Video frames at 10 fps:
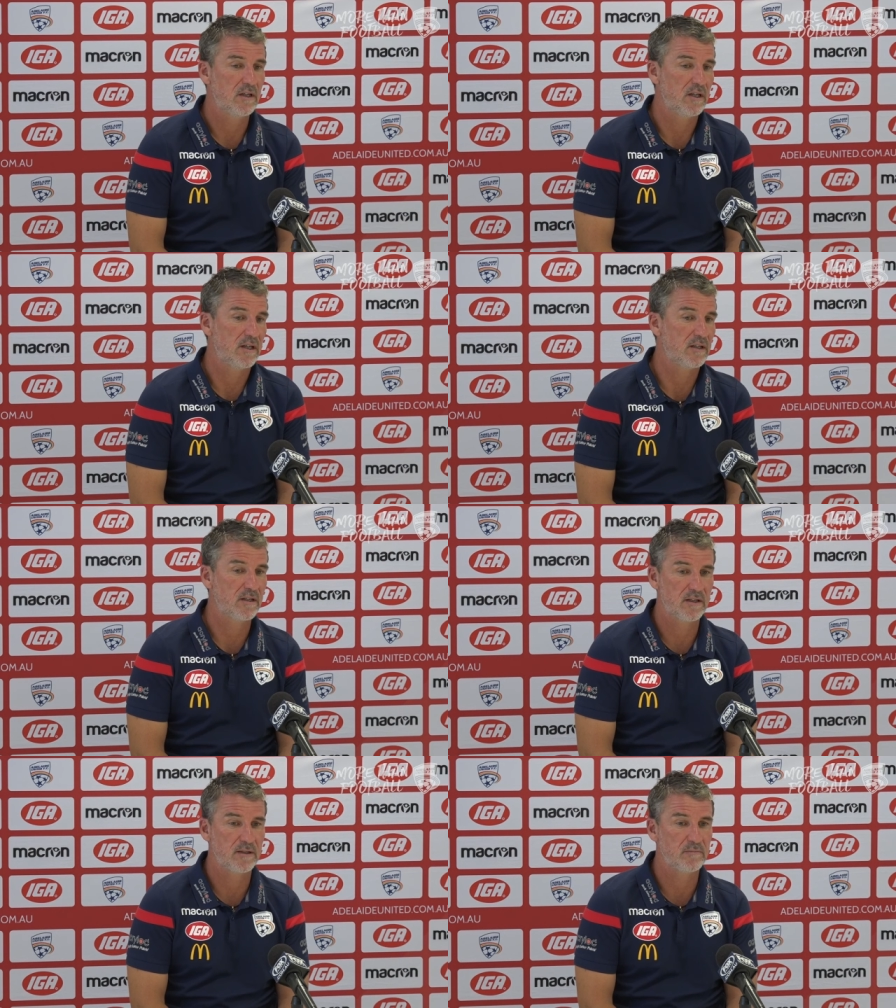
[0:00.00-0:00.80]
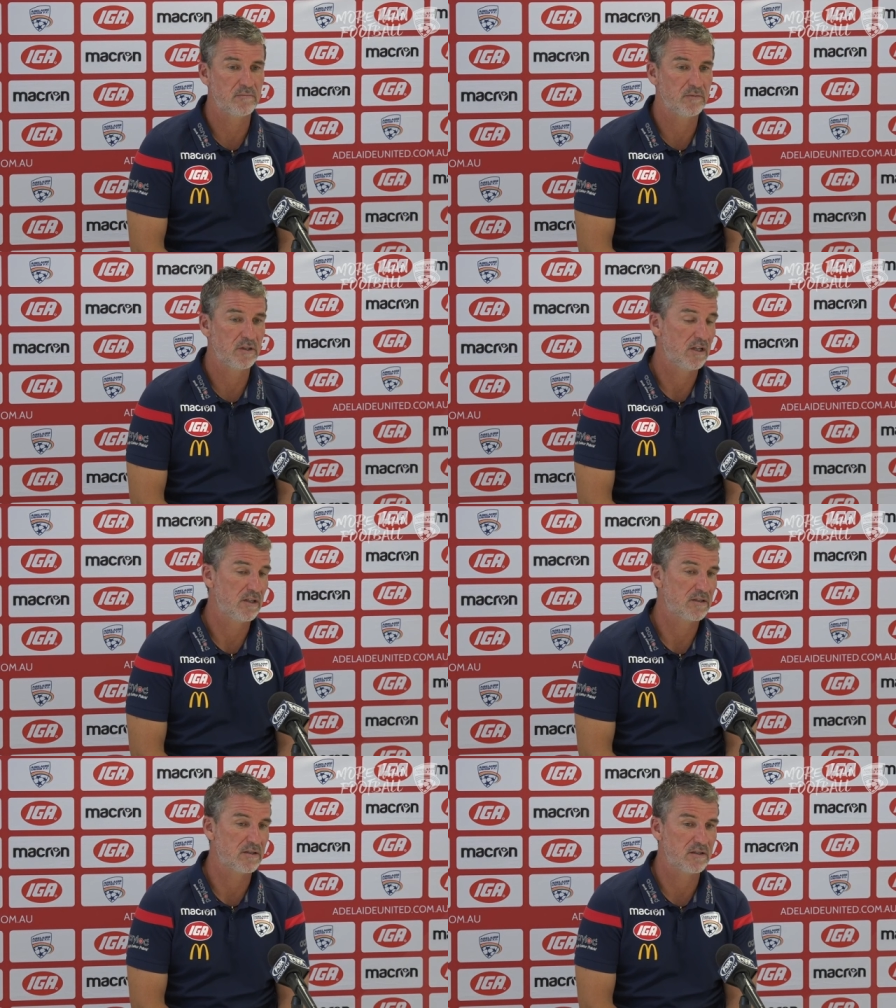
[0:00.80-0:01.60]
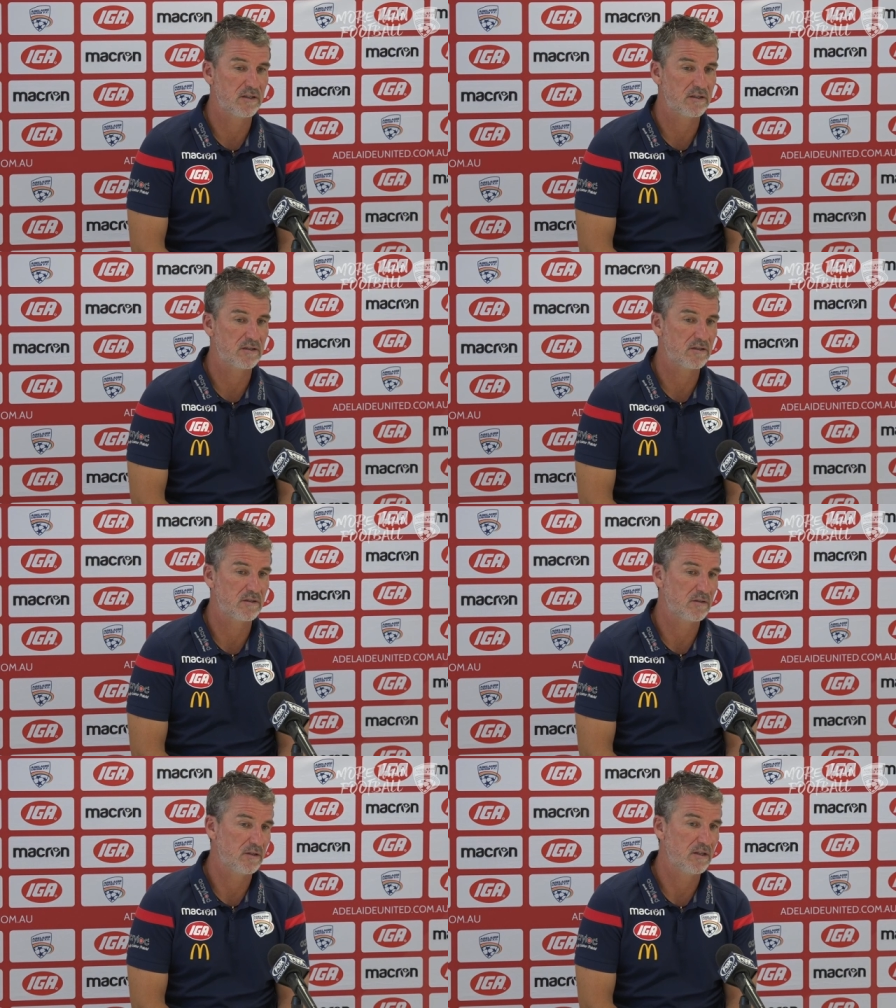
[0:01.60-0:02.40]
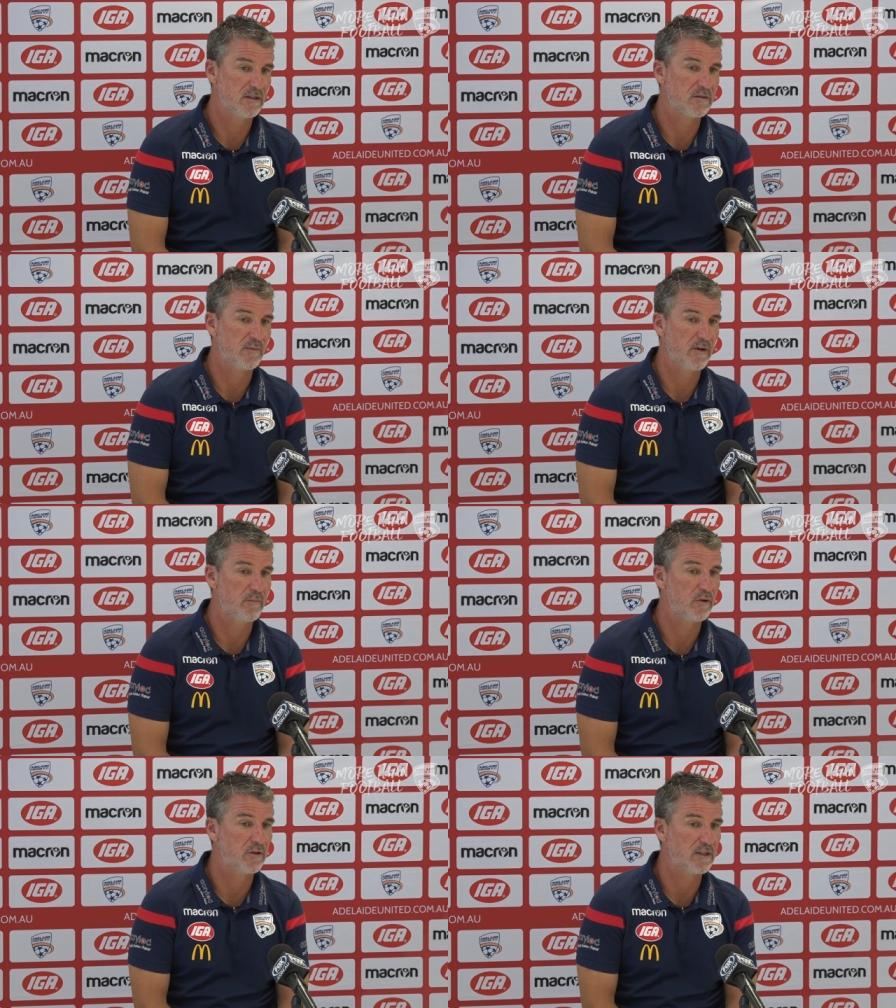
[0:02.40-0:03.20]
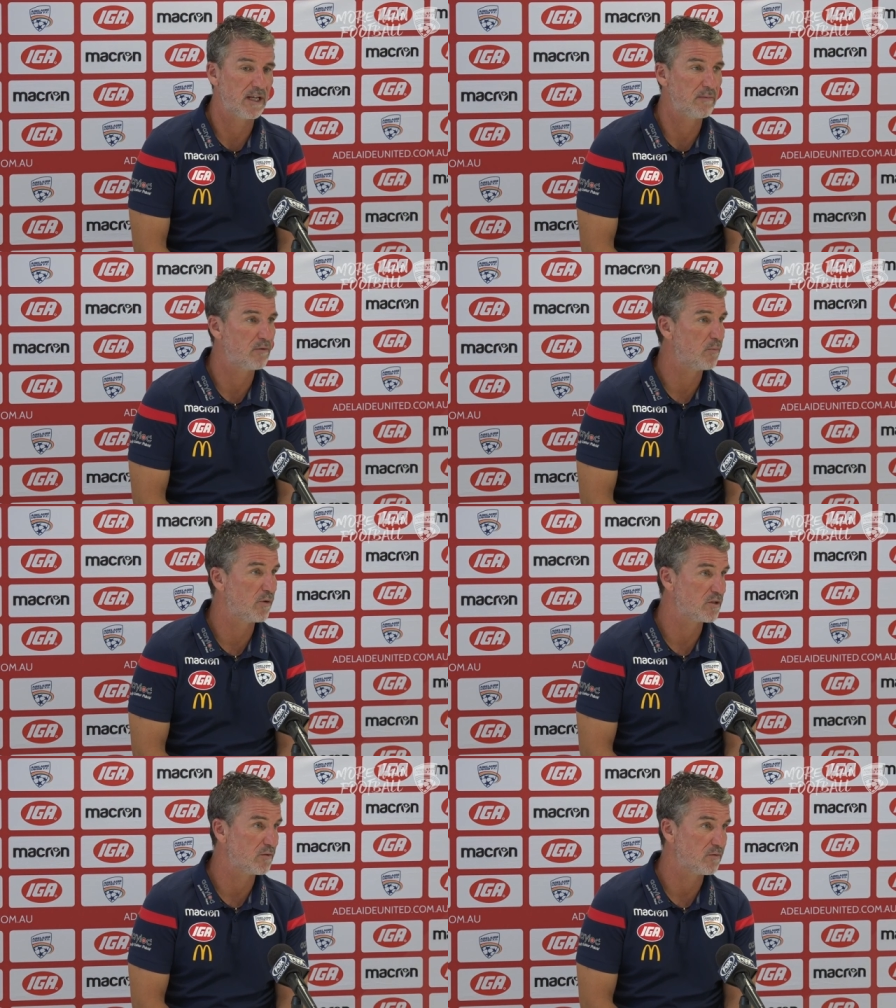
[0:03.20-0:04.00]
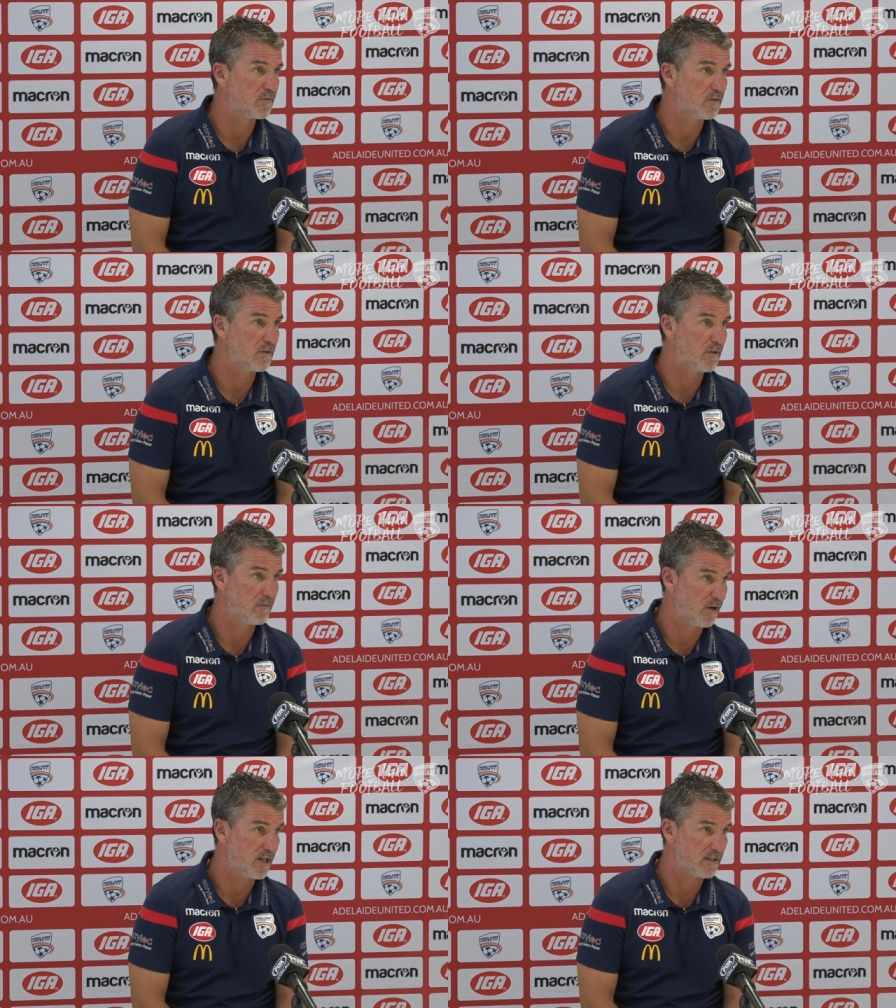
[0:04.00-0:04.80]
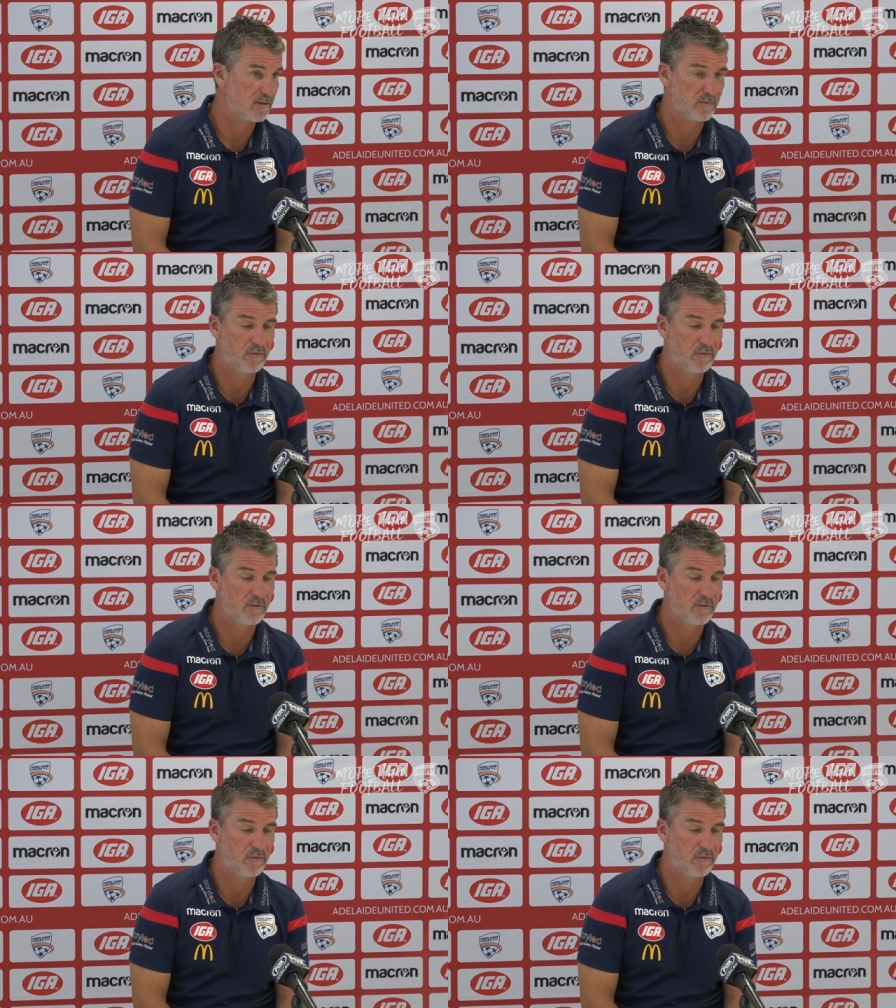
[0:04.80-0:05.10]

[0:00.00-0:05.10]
And it's a very important game for both of us.